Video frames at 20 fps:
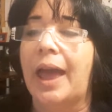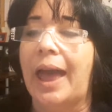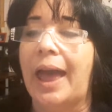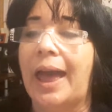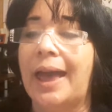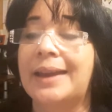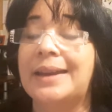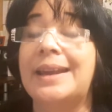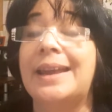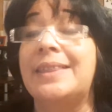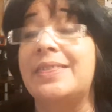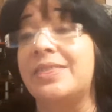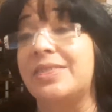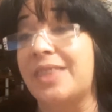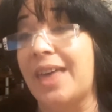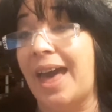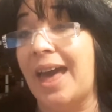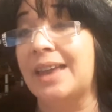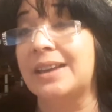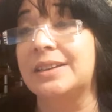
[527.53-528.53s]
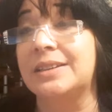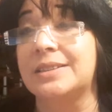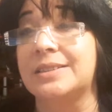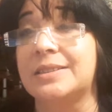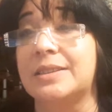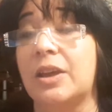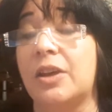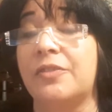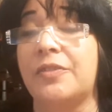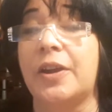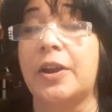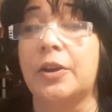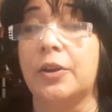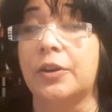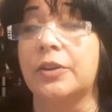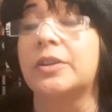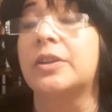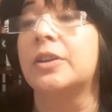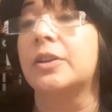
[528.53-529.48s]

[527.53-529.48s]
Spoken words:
And that in itself, I heard,